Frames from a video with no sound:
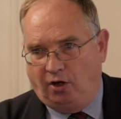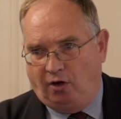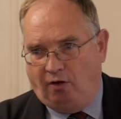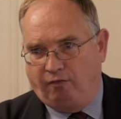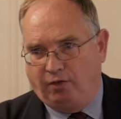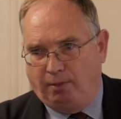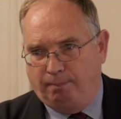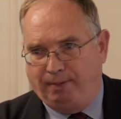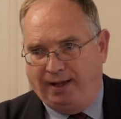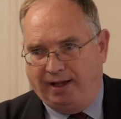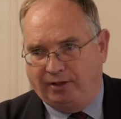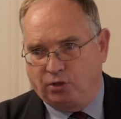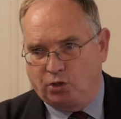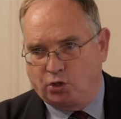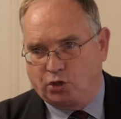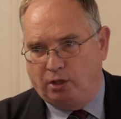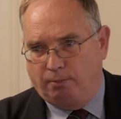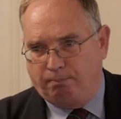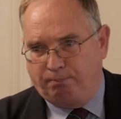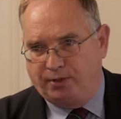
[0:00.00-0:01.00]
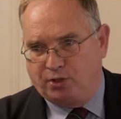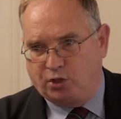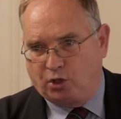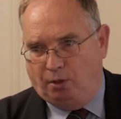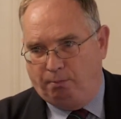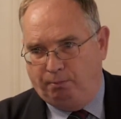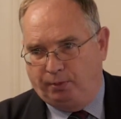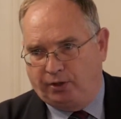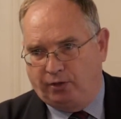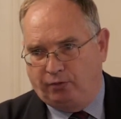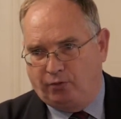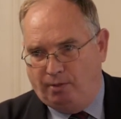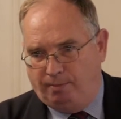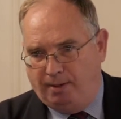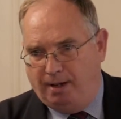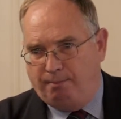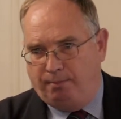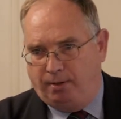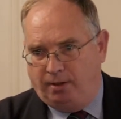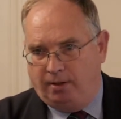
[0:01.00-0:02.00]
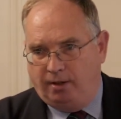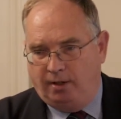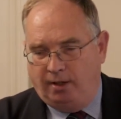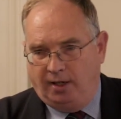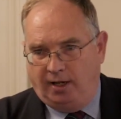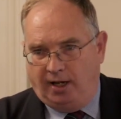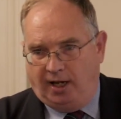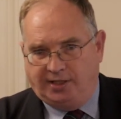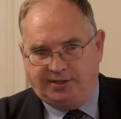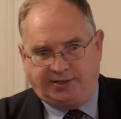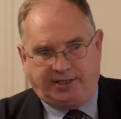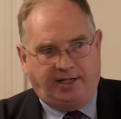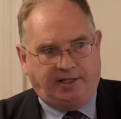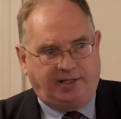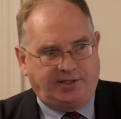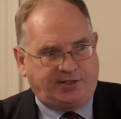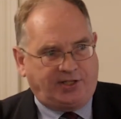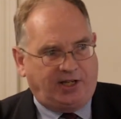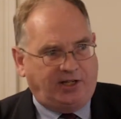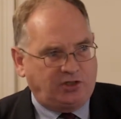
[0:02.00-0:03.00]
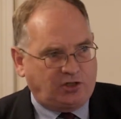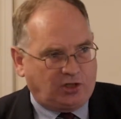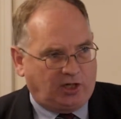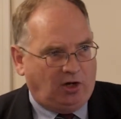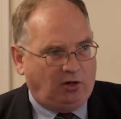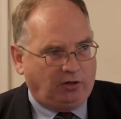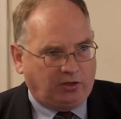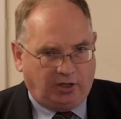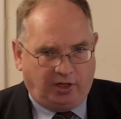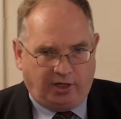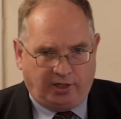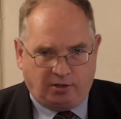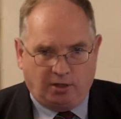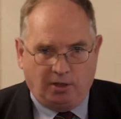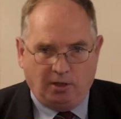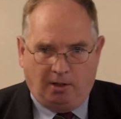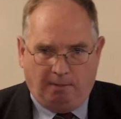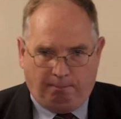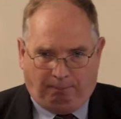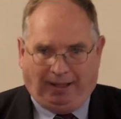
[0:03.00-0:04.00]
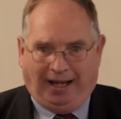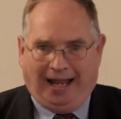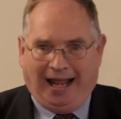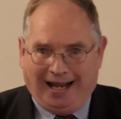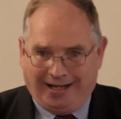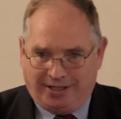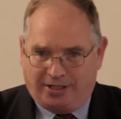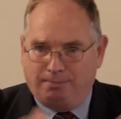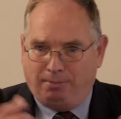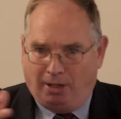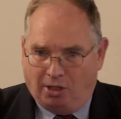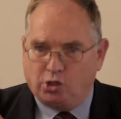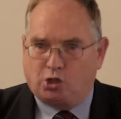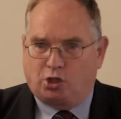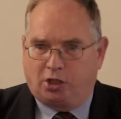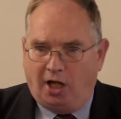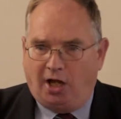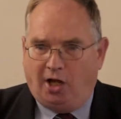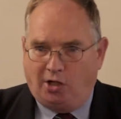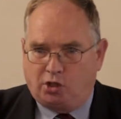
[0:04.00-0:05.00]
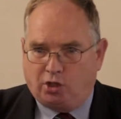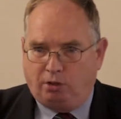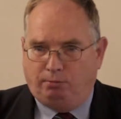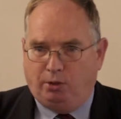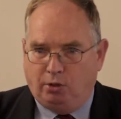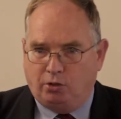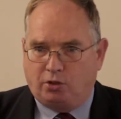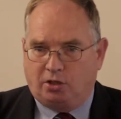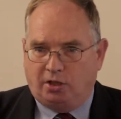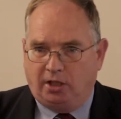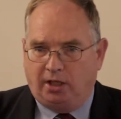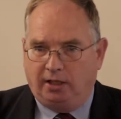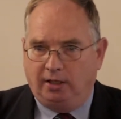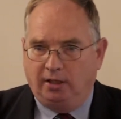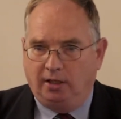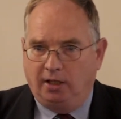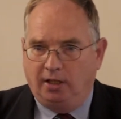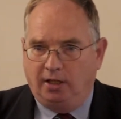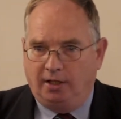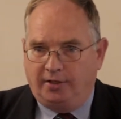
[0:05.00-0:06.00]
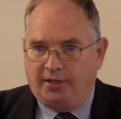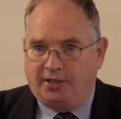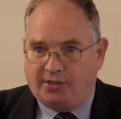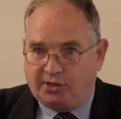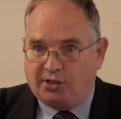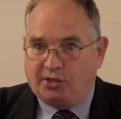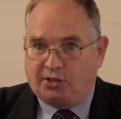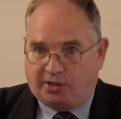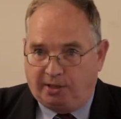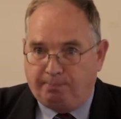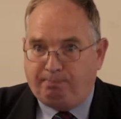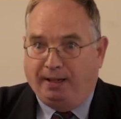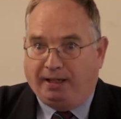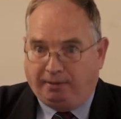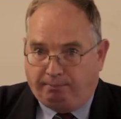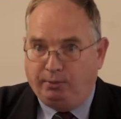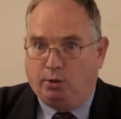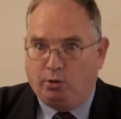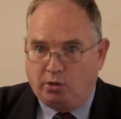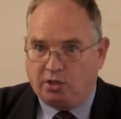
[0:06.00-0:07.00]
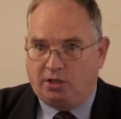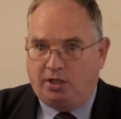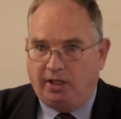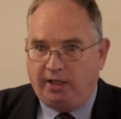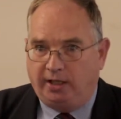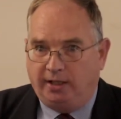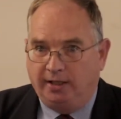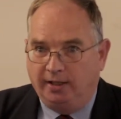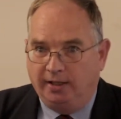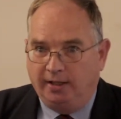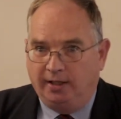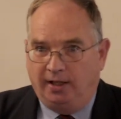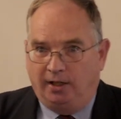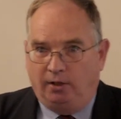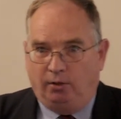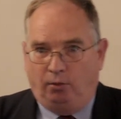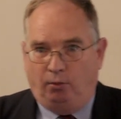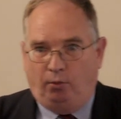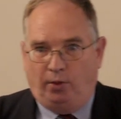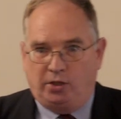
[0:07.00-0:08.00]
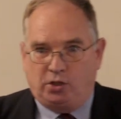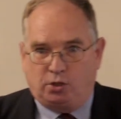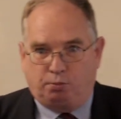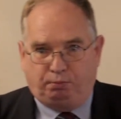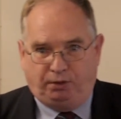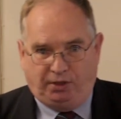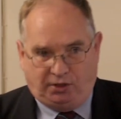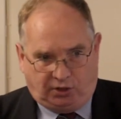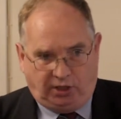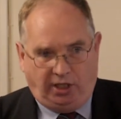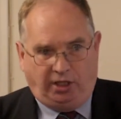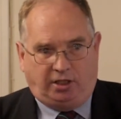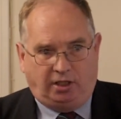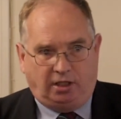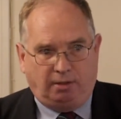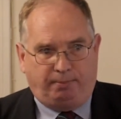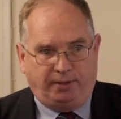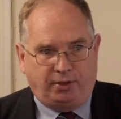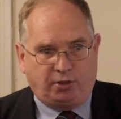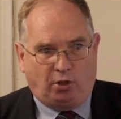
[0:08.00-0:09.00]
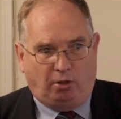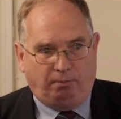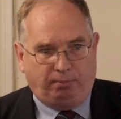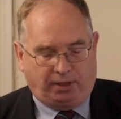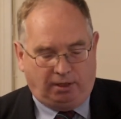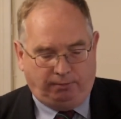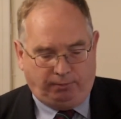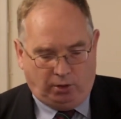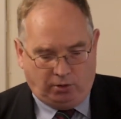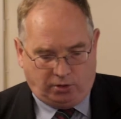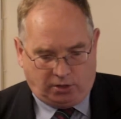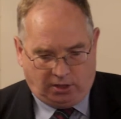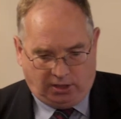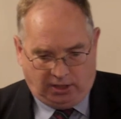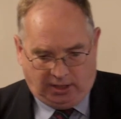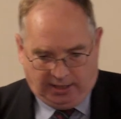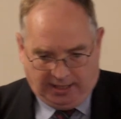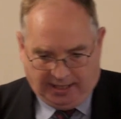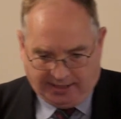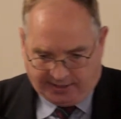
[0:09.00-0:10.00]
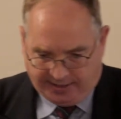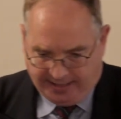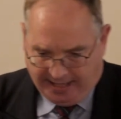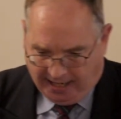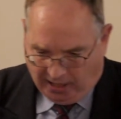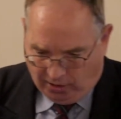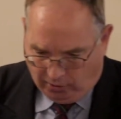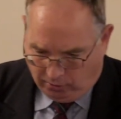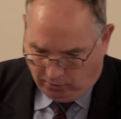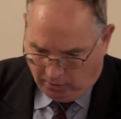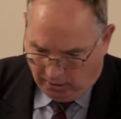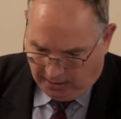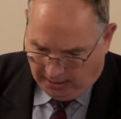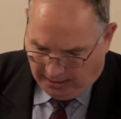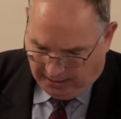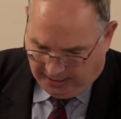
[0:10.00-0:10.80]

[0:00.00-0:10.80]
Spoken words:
of the battleship Potemkin. Remember, I say that Centralka had planned a much larger mutiny. This is the big mutiny which preceded the Potemkin mutiny, is now